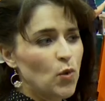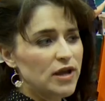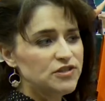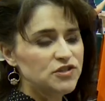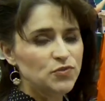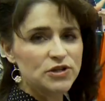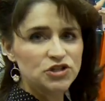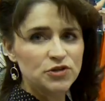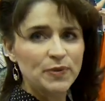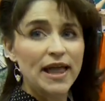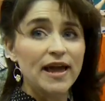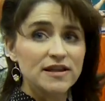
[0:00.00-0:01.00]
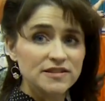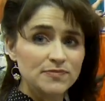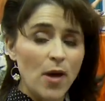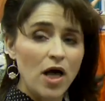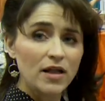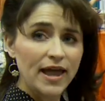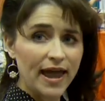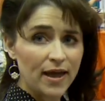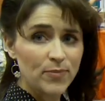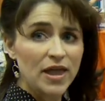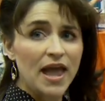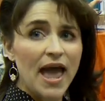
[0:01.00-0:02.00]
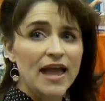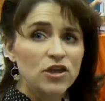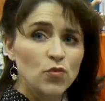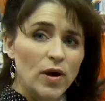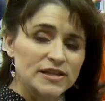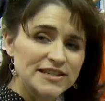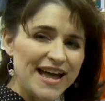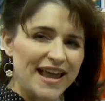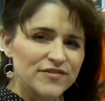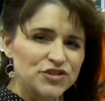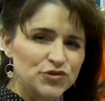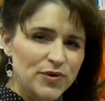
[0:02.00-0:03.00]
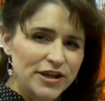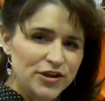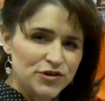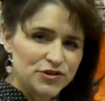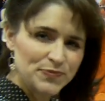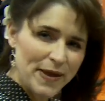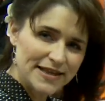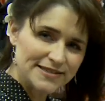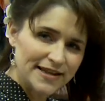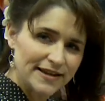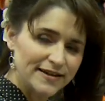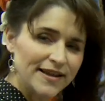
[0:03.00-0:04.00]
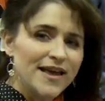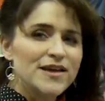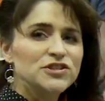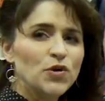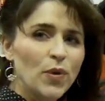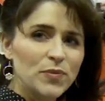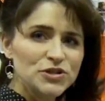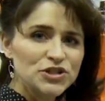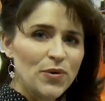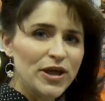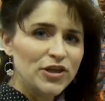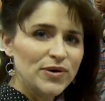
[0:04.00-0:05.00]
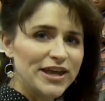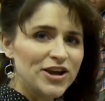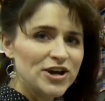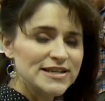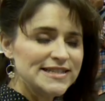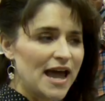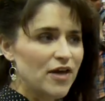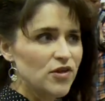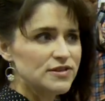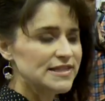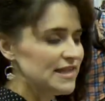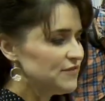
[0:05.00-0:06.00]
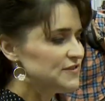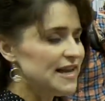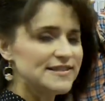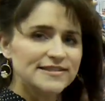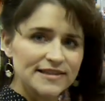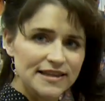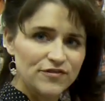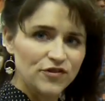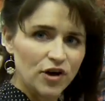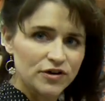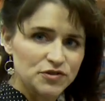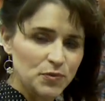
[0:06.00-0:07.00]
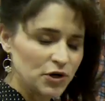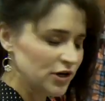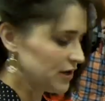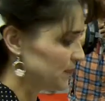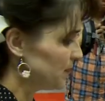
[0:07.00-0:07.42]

want to switch to playing a small game and you want to kind of shrink your space in, so what we're showing you here is how those leaf desks and leaf guards work.